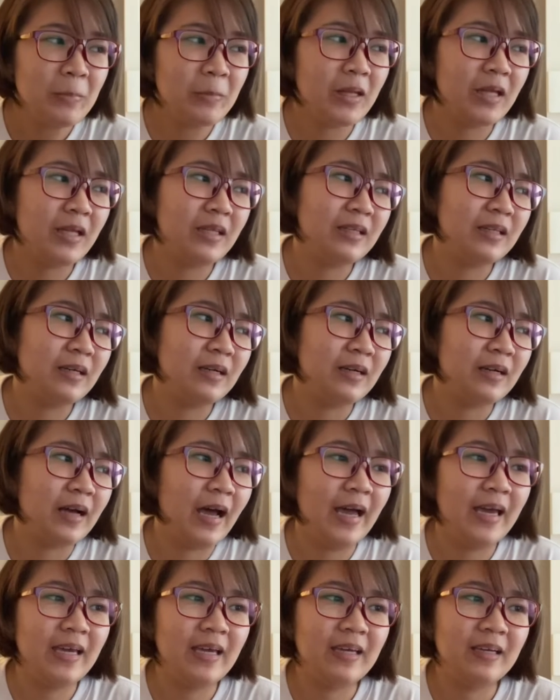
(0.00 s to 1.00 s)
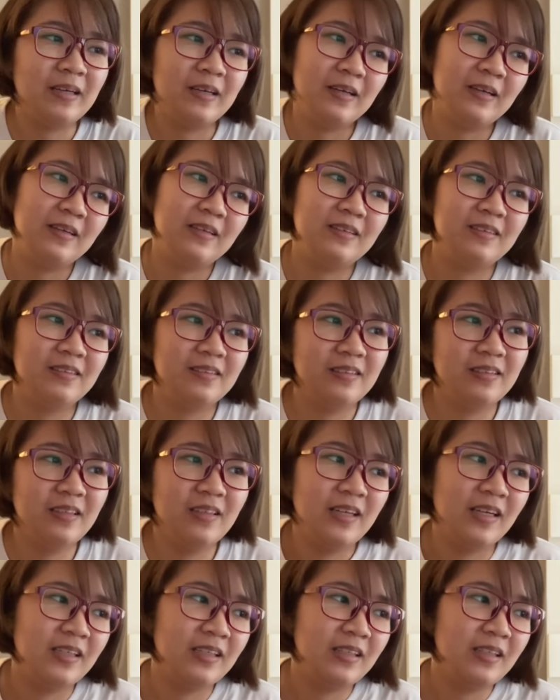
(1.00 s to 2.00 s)
And
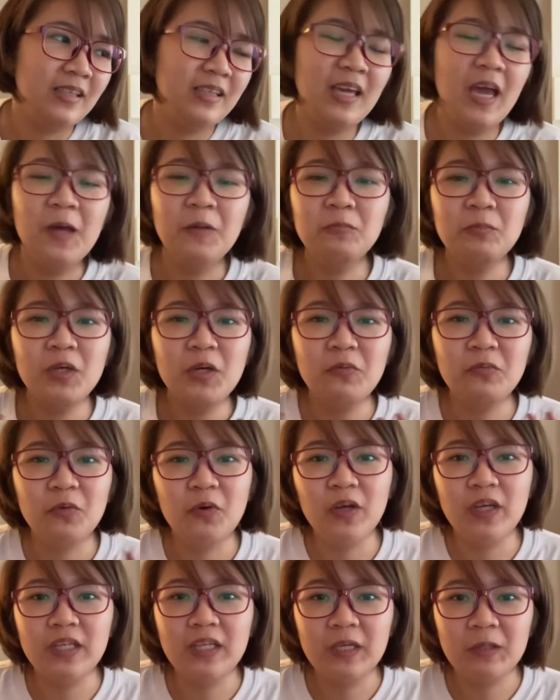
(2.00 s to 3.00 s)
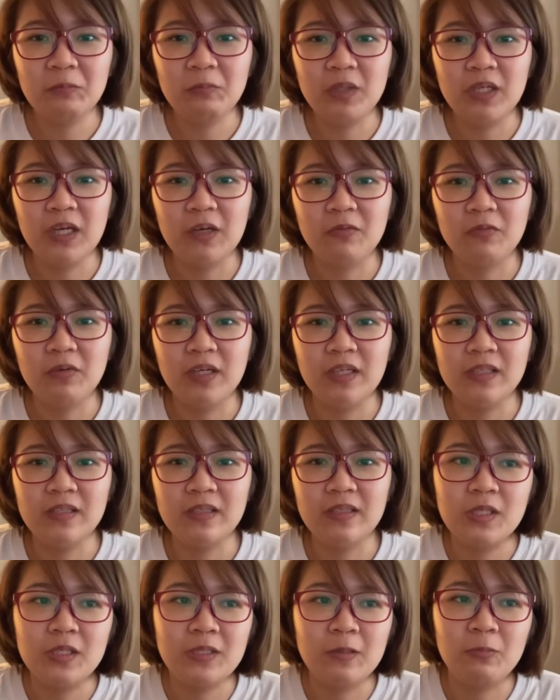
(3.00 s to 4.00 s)
it can't be avoided, but I felt
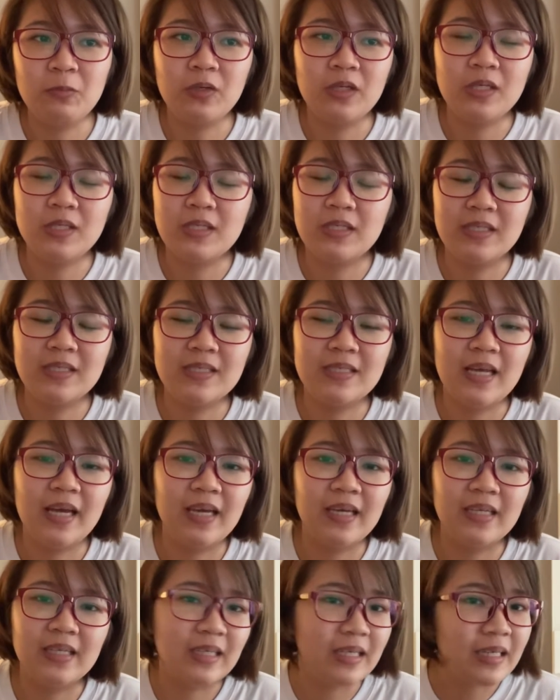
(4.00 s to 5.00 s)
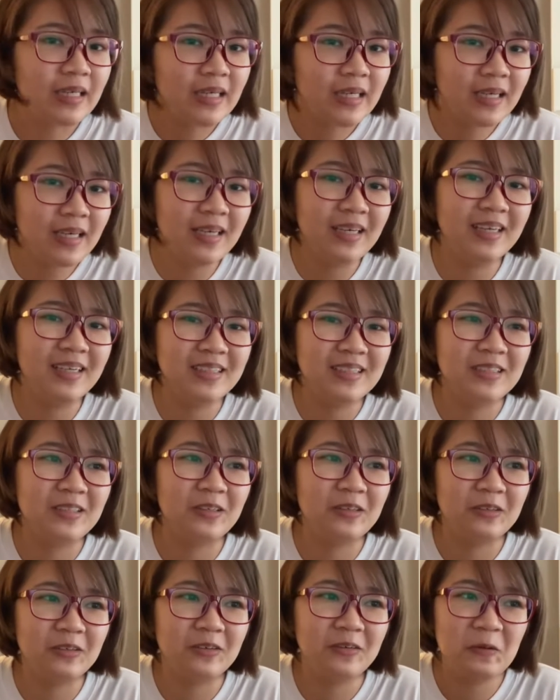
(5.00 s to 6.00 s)
the separation anxiety,
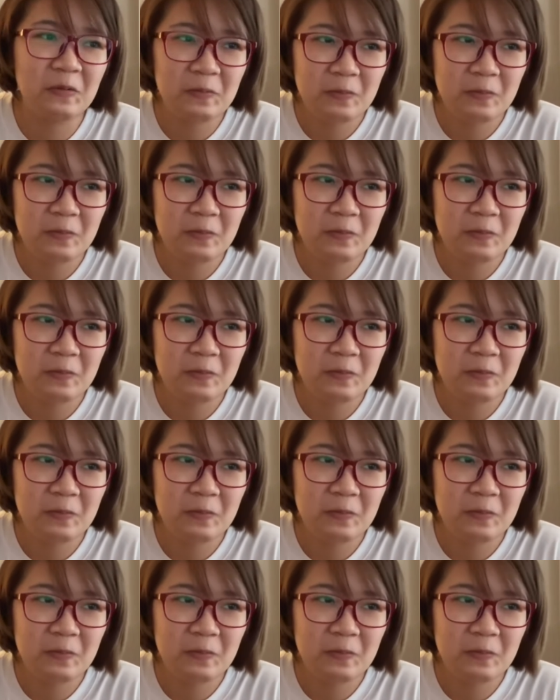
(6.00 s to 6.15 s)
so.